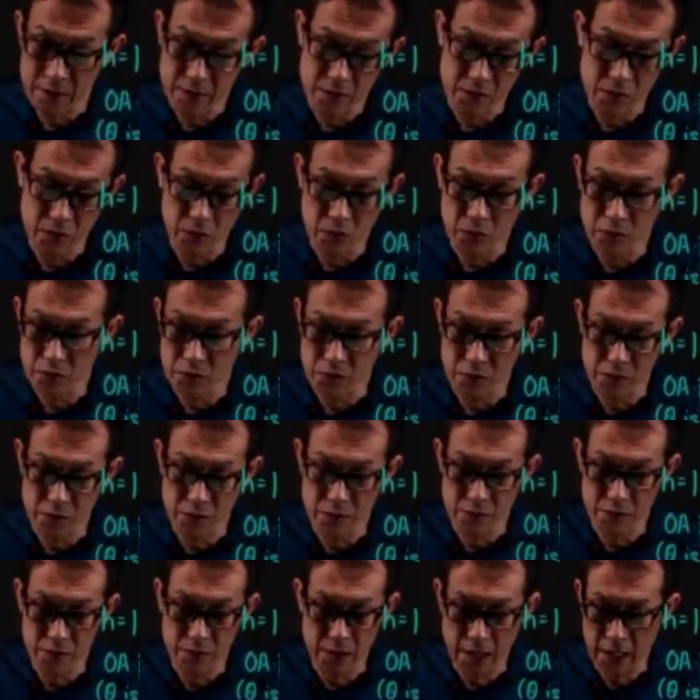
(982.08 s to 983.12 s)
so you
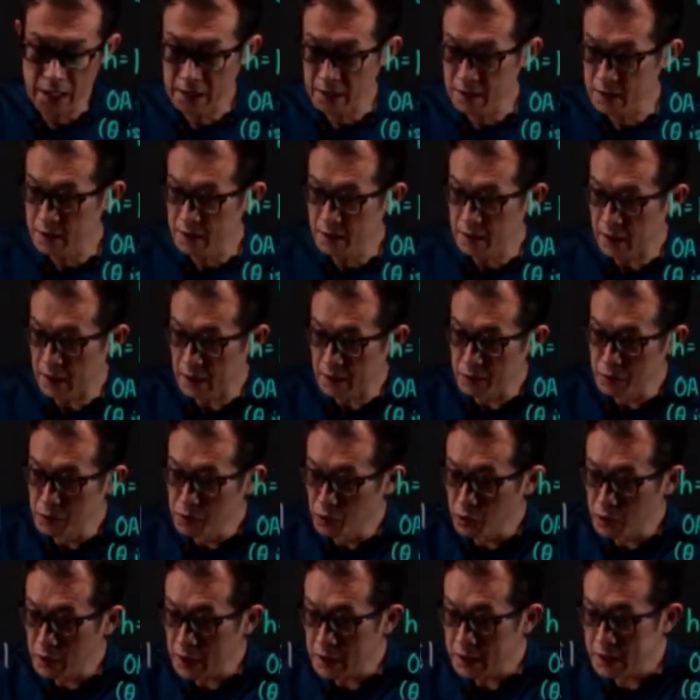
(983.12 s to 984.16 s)
and you
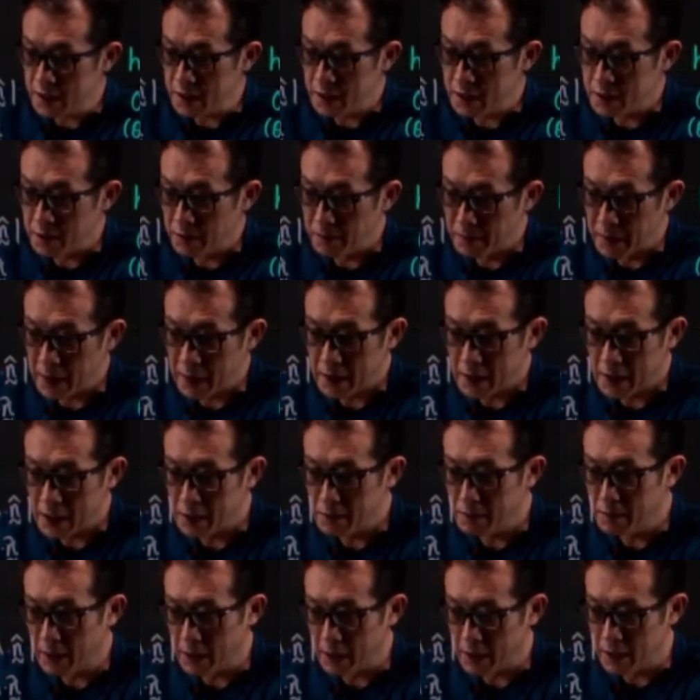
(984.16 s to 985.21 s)
notice there is a big D
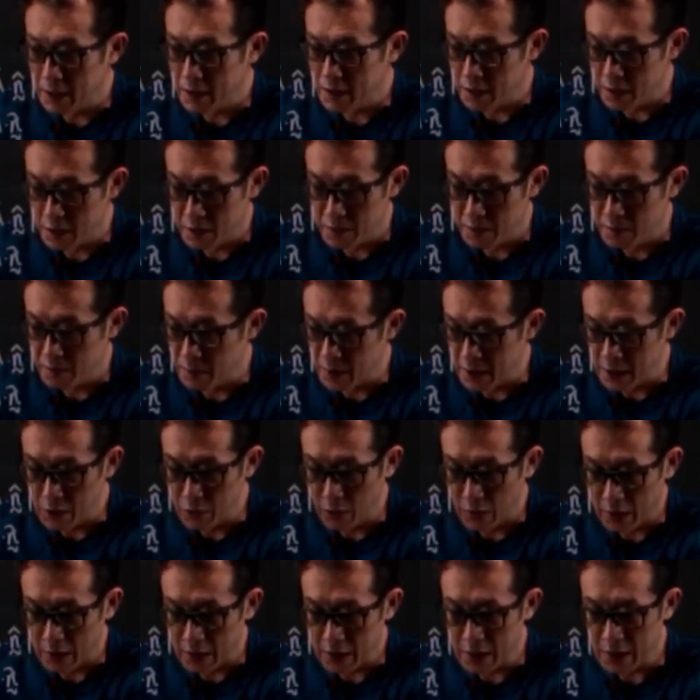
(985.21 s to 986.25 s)
minus a
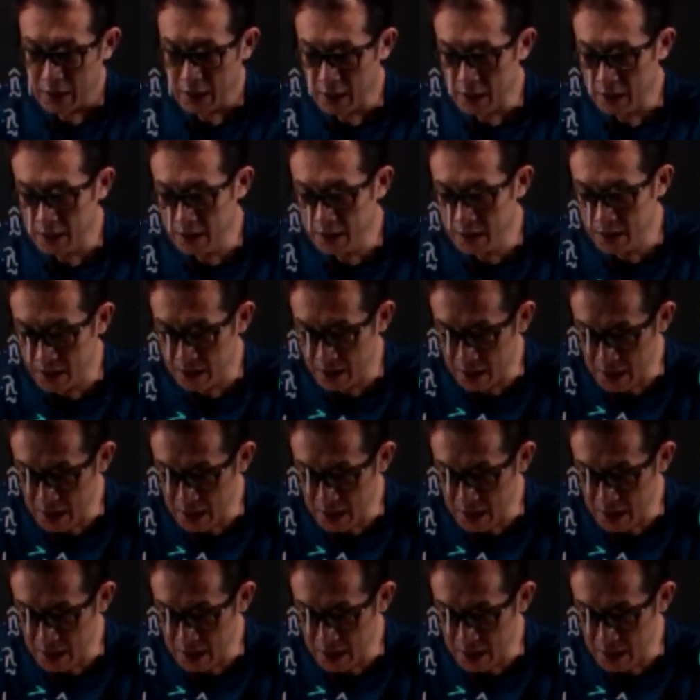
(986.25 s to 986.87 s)
d1 here, and this is a